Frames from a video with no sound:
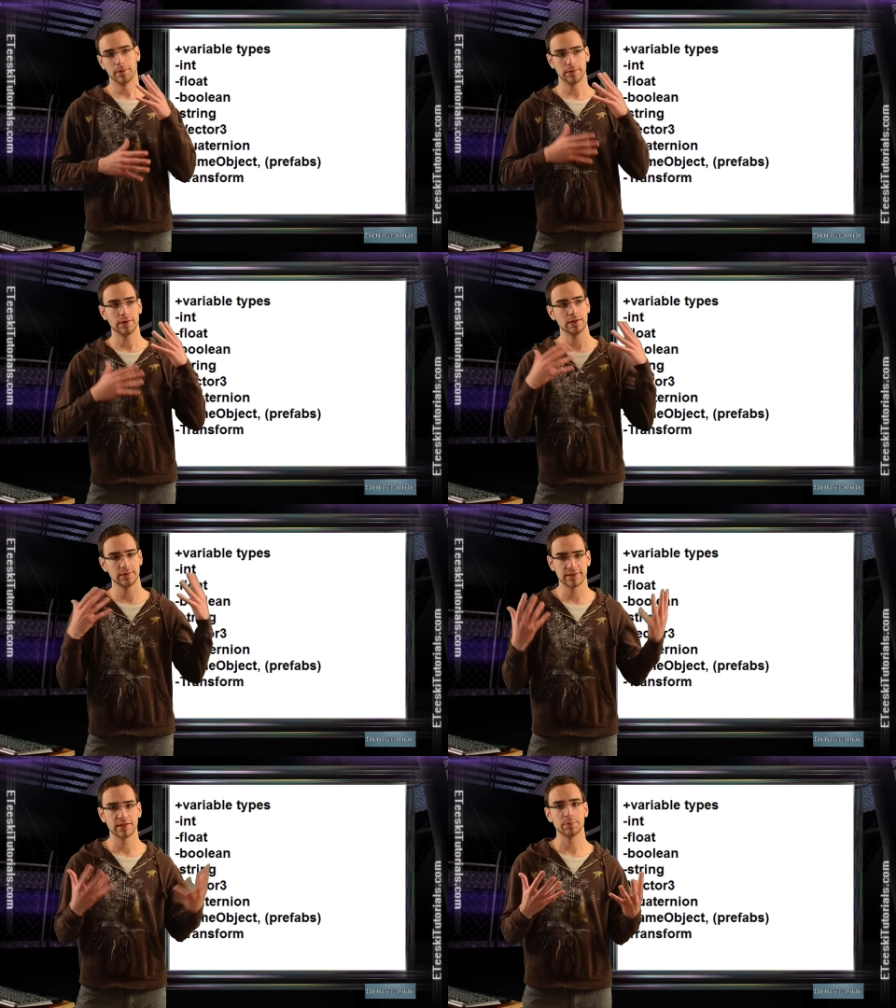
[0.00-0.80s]
in
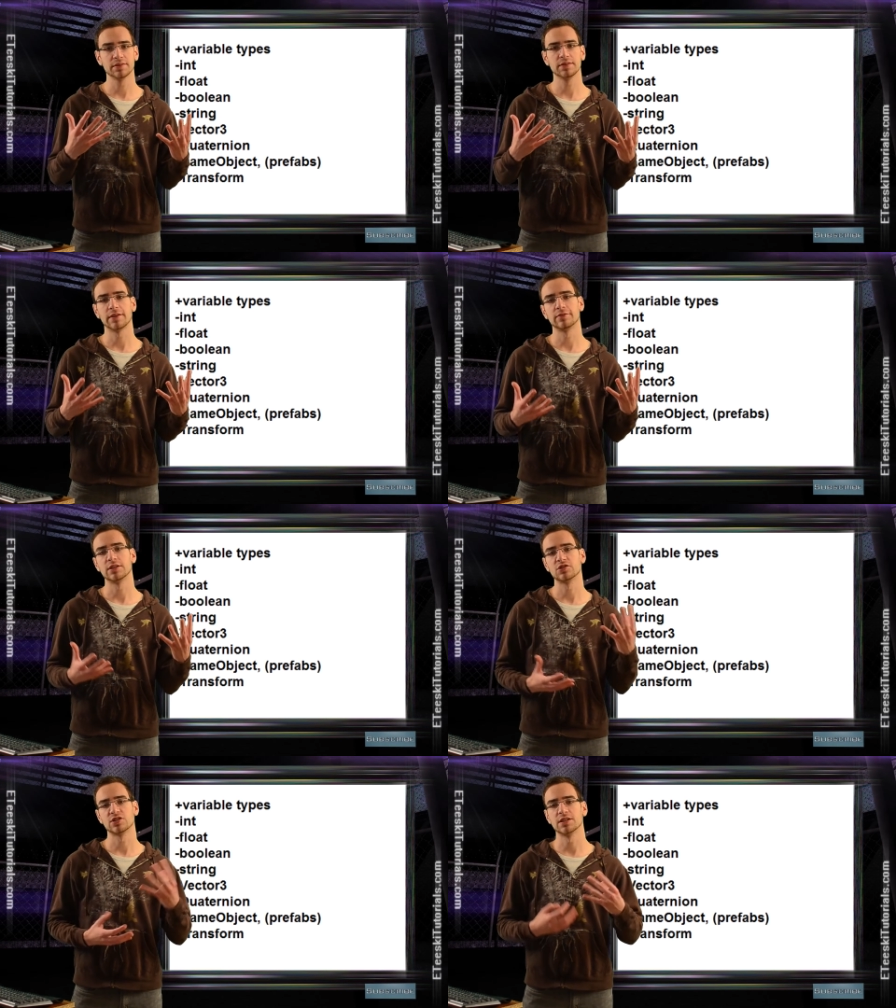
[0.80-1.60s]
simple
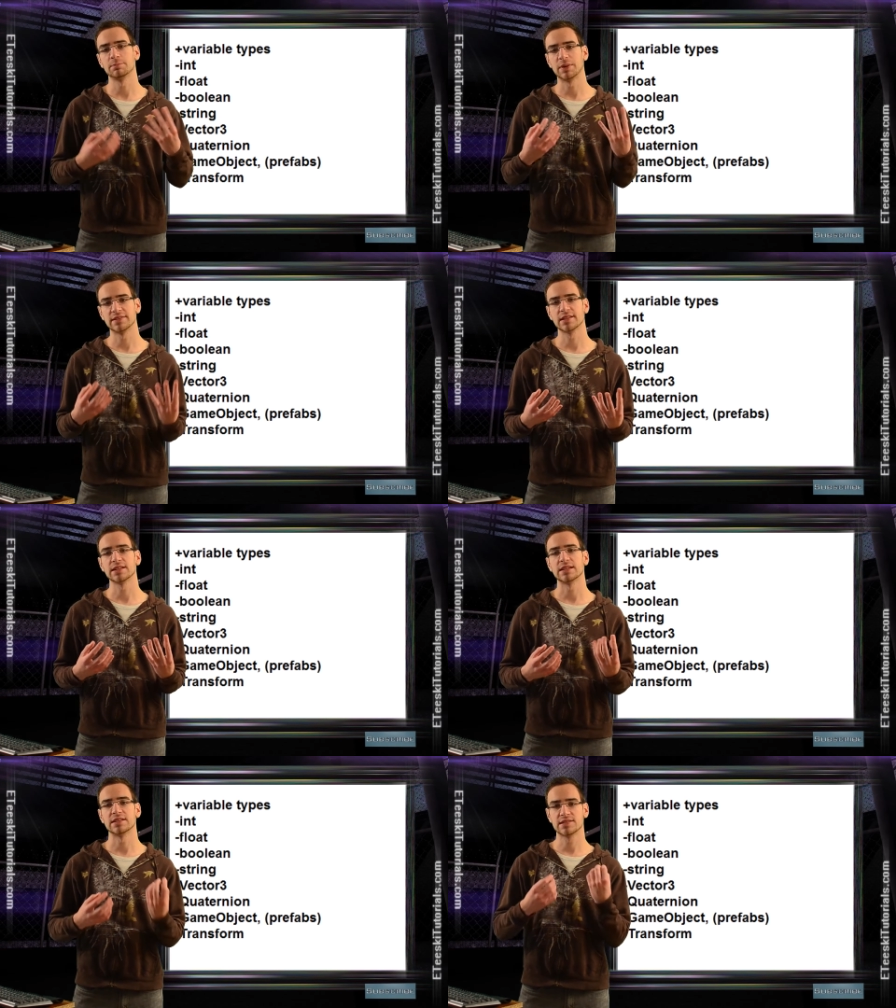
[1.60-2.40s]
definition,
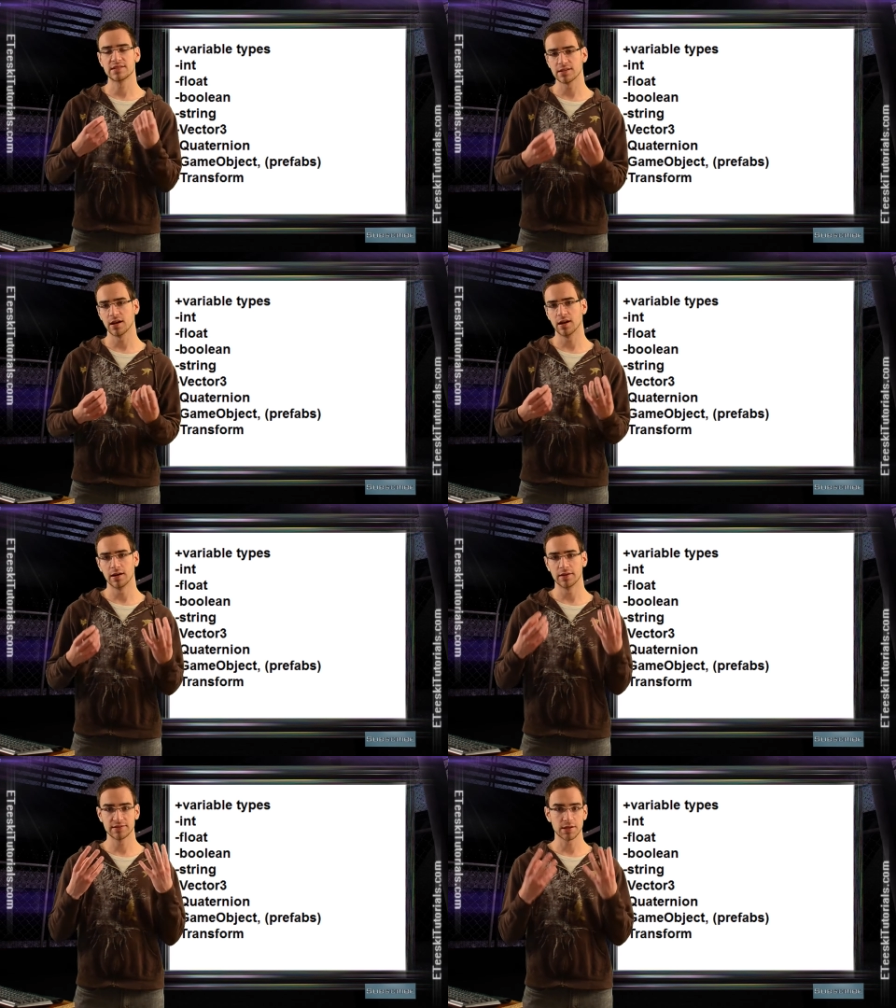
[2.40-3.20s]
basically is
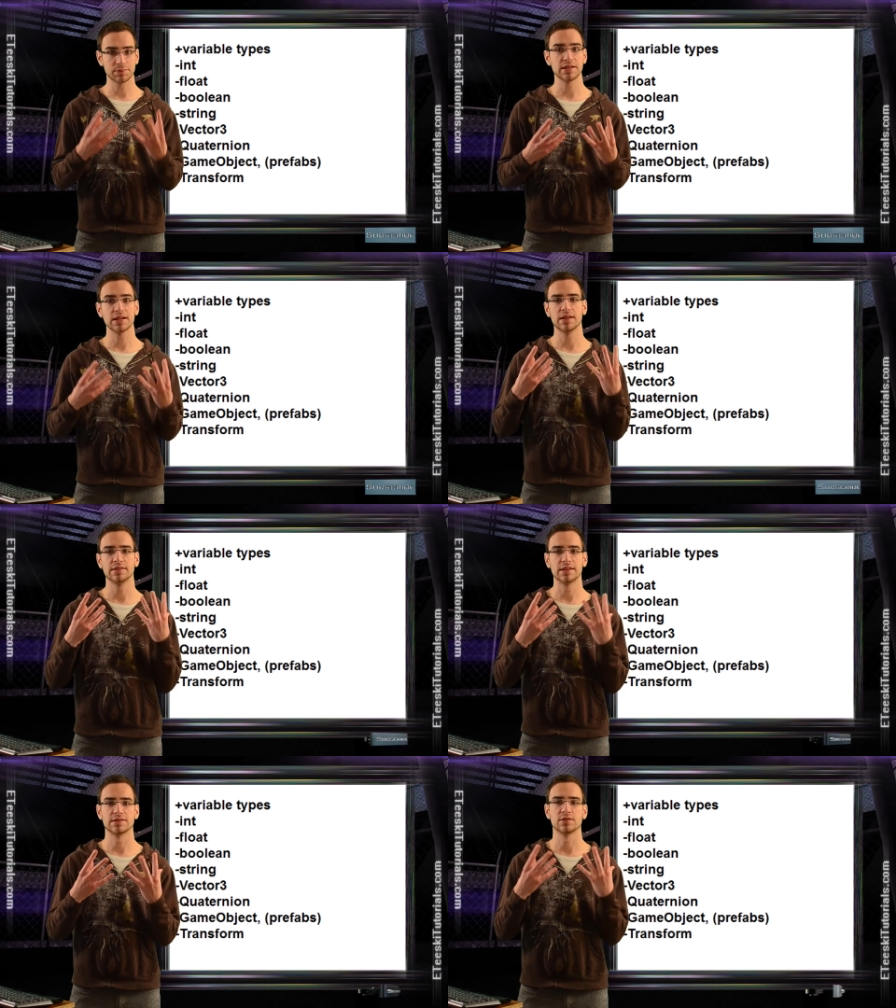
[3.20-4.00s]
uh, something
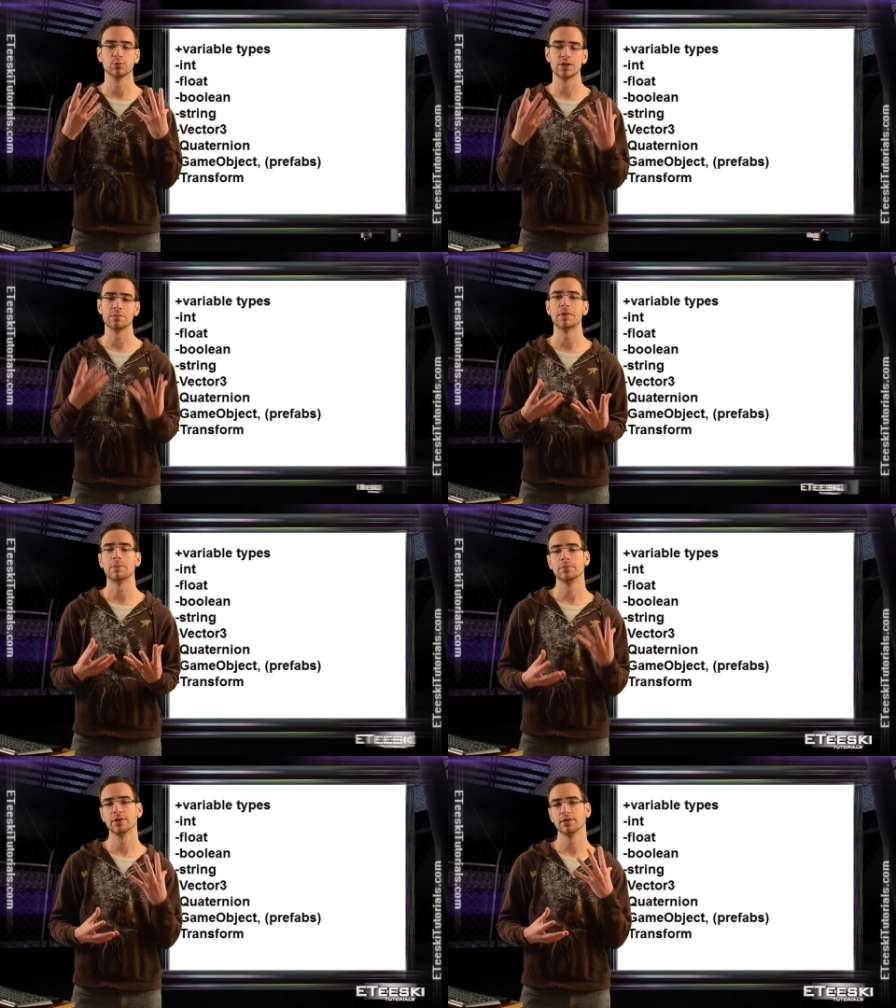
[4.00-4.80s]
that
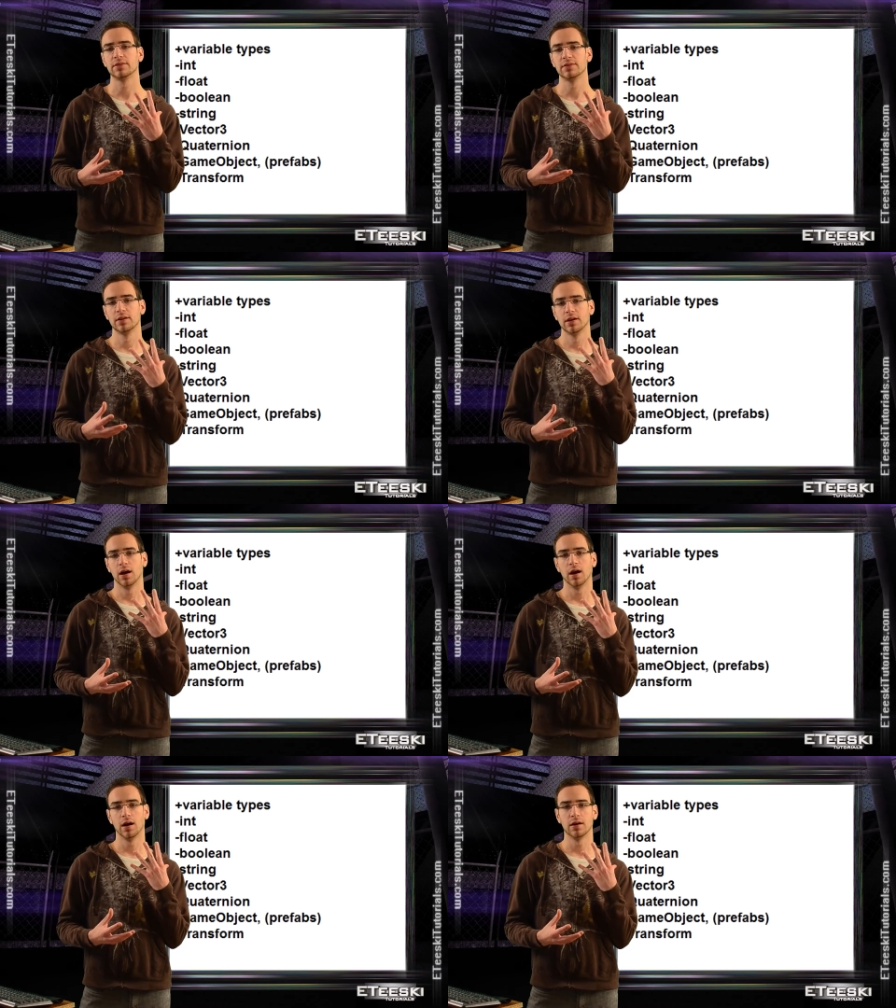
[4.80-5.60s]
remembers
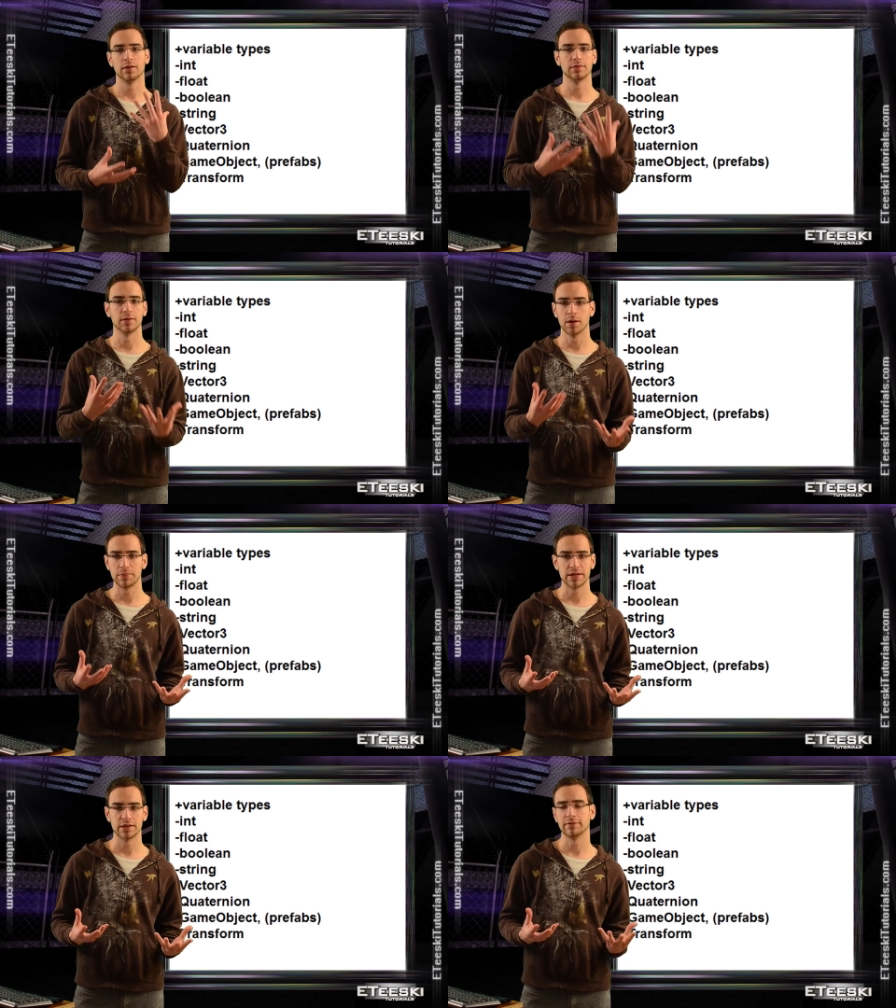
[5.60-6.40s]
uh, a
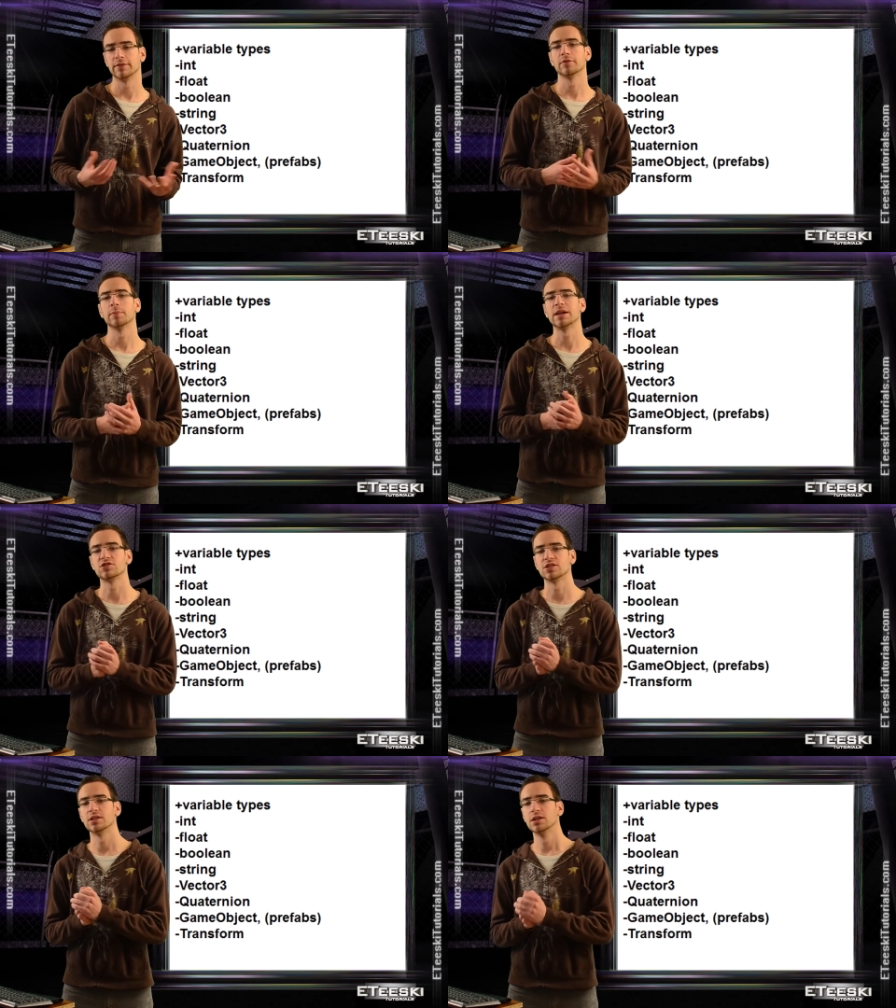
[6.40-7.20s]
bit of
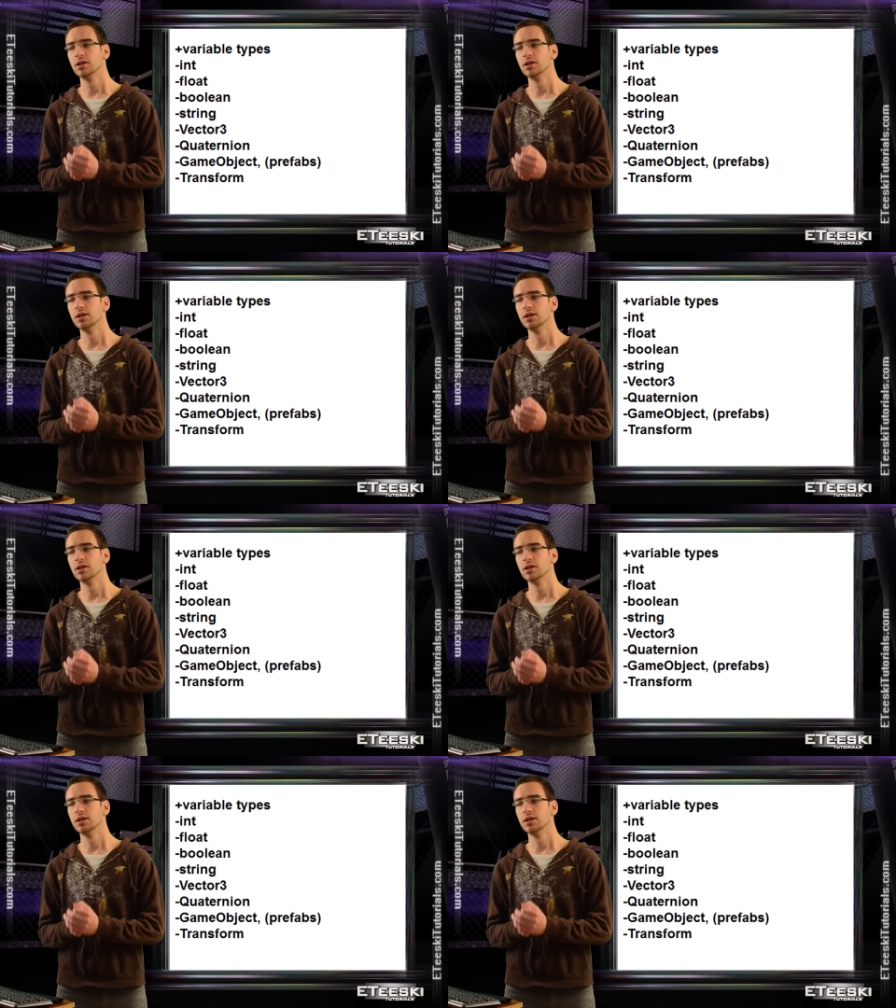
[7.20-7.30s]
information.